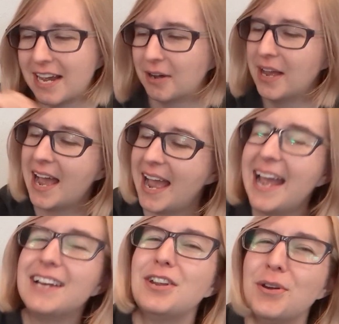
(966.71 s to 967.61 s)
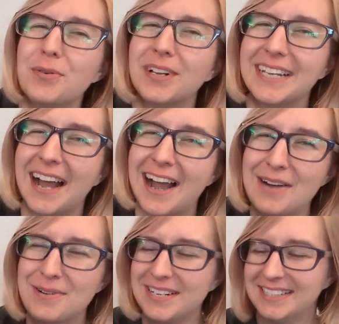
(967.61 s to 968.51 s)
out. I had two really
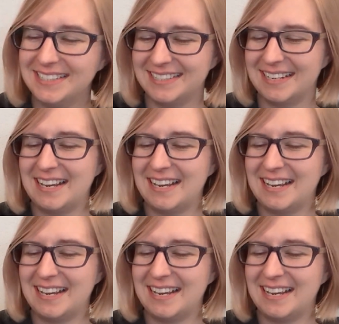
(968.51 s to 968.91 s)
hot ones.